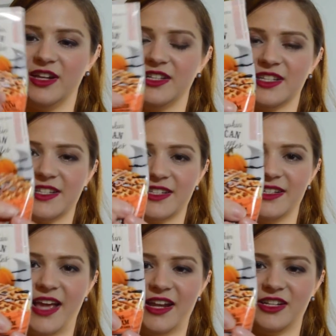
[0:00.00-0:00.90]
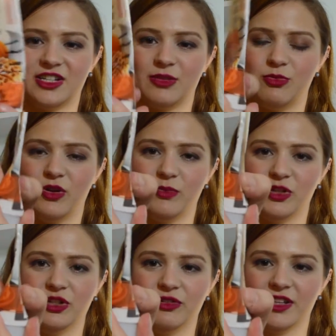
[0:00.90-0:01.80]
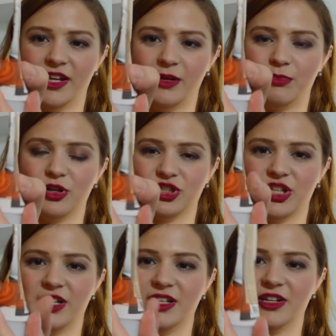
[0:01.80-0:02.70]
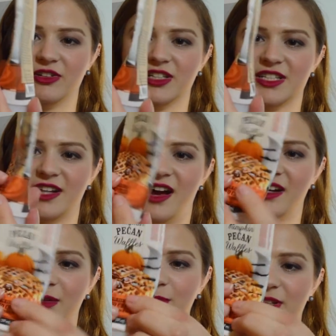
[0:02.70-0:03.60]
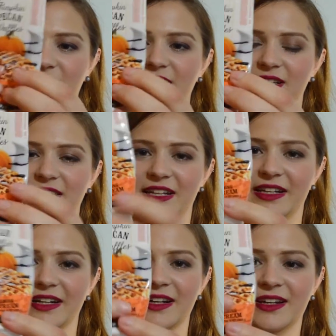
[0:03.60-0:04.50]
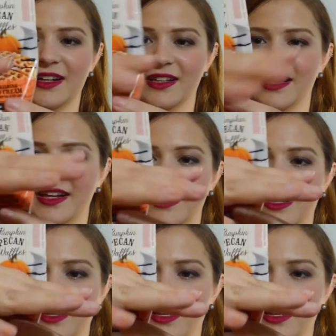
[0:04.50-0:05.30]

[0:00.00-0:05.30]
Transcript: it's getting to the point where you can like push it in here. It's not completely like